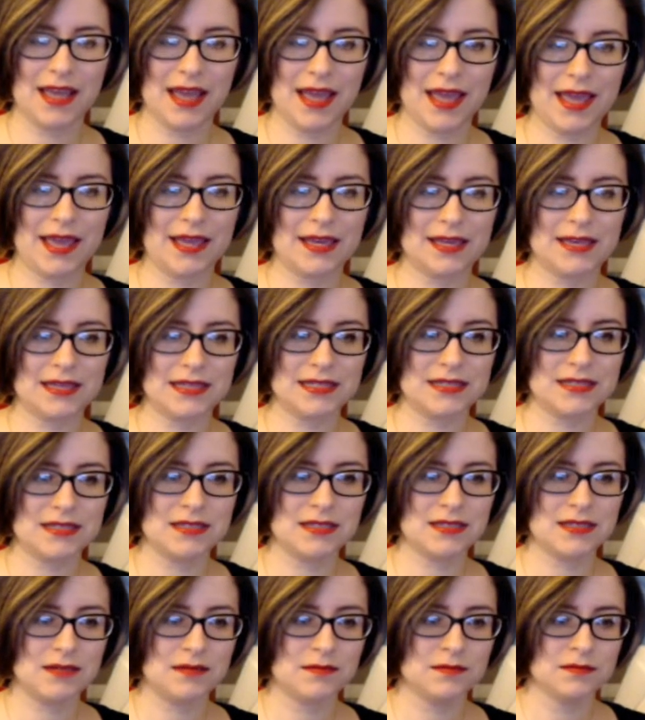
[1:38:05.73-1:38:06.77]

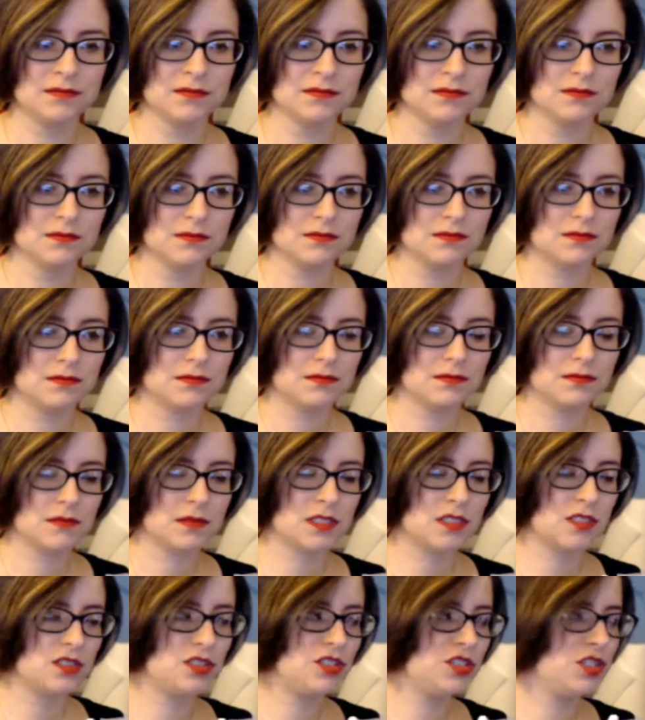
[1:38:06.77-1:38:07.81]
and...
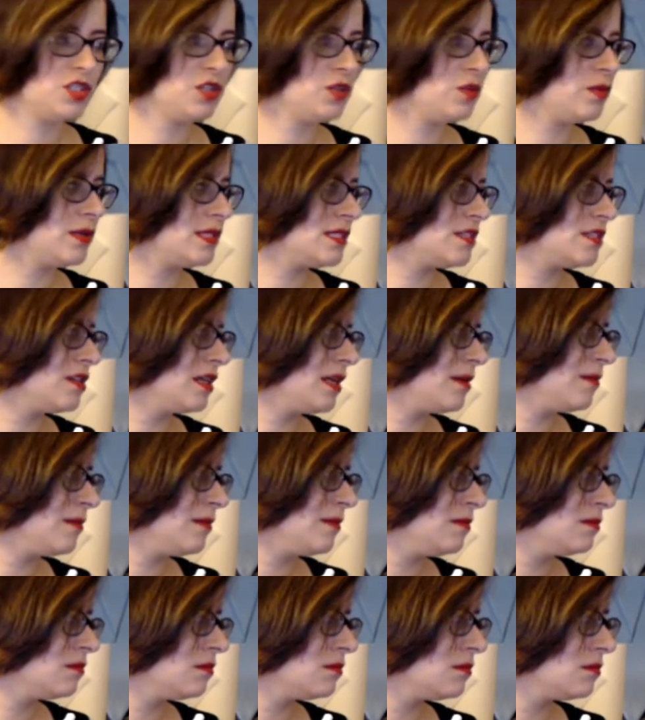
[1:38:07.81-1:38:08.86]
Shoot, what's her name?
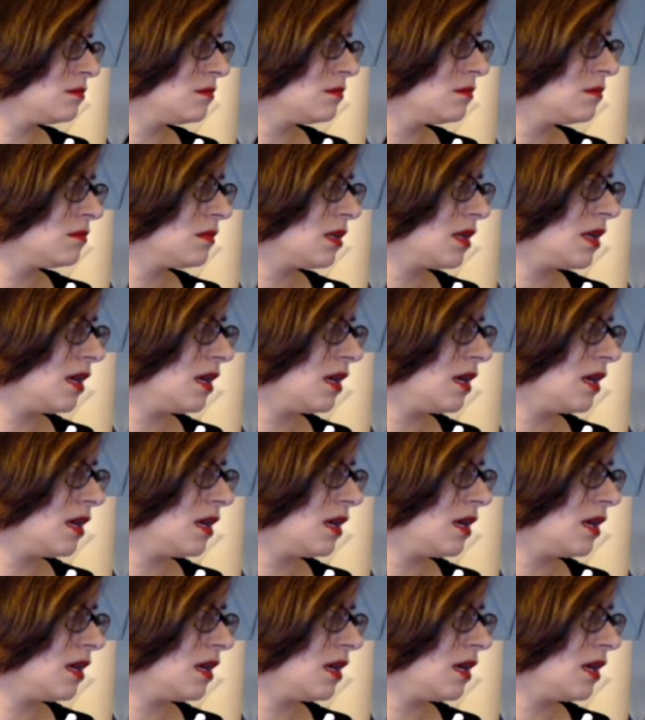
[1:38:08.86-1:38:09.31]
The